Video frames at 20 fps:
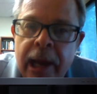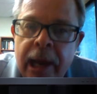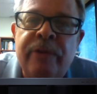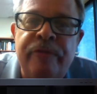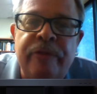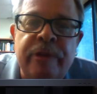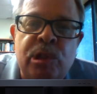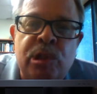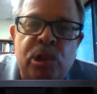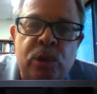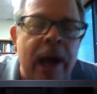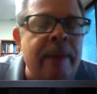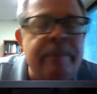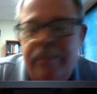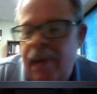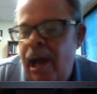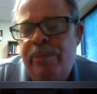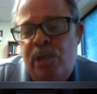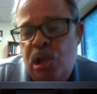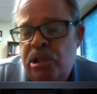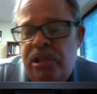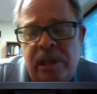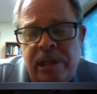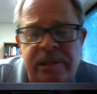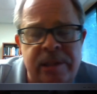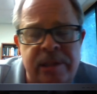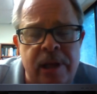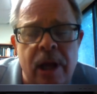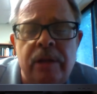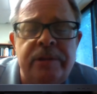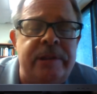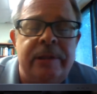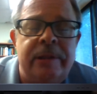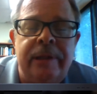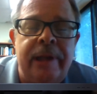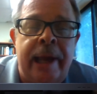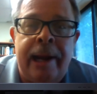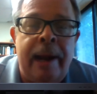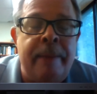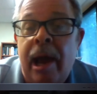unofficial. I'm just a consultant,
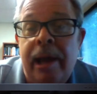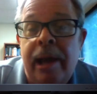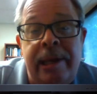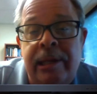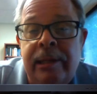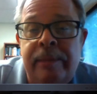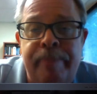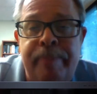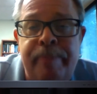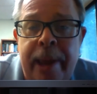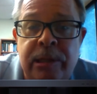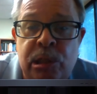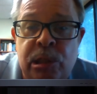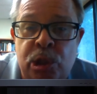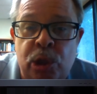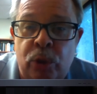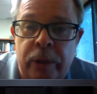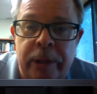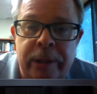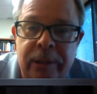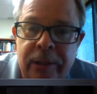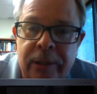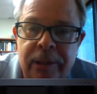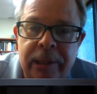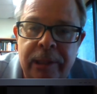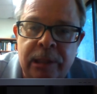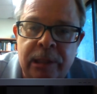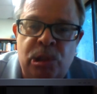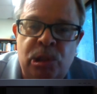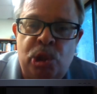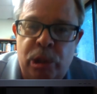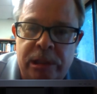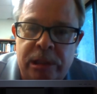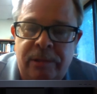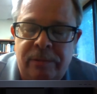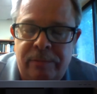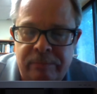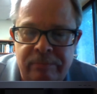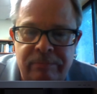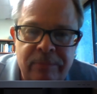and I'm not getting paid to do it. It's
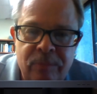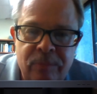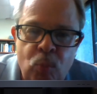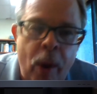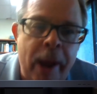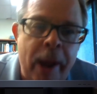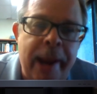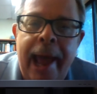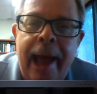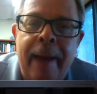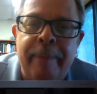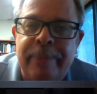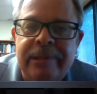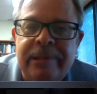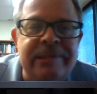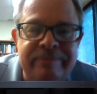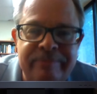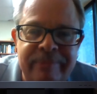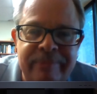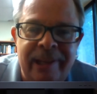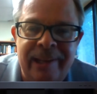just what happens.